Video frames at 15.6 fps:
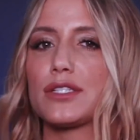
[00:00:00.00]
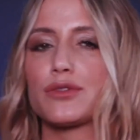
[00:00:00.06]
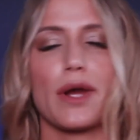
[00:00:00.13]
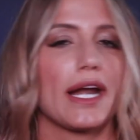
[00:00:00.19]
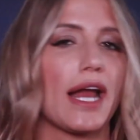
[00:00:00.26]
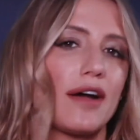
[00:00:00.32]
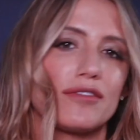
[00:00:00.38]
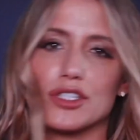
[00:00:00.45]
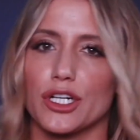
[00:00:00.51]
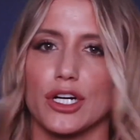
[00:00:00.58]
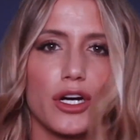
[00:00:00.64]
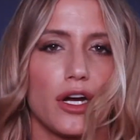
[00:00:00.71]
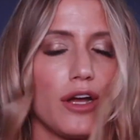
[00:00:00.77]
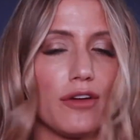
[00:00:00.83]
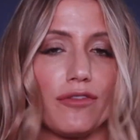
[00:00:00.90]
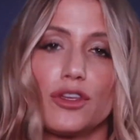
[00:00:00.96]
right after
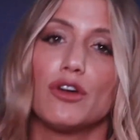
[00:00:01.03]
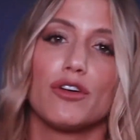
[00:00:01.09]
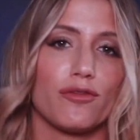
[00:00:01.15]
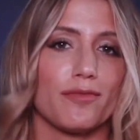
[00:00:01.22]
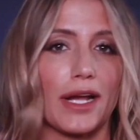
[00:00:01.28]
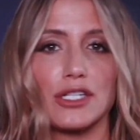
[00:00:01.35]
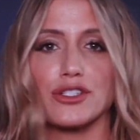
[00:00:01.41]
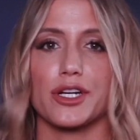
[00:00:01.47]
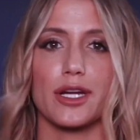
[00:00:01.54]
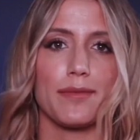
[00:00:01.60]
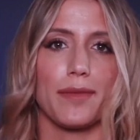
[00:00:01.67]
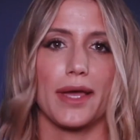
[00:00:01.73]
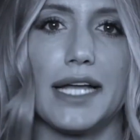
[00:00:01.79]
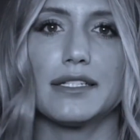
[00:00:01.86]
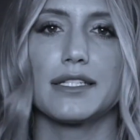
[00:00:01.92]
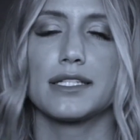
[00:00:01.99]
a few of my
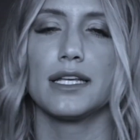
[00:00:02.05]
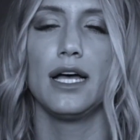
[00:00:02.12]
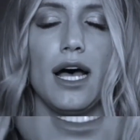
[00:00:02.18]
treatments.